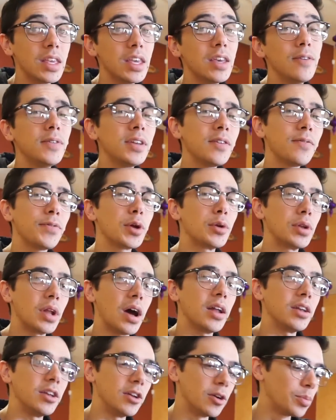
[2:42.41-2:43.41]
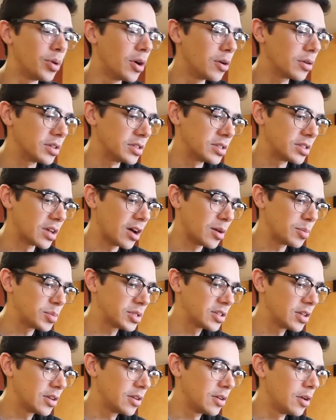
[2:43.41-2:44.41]
even if they're not near
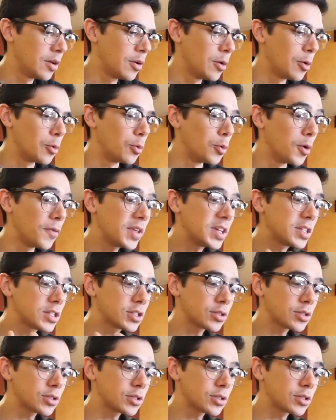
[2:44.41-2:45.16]
Pokestops. When they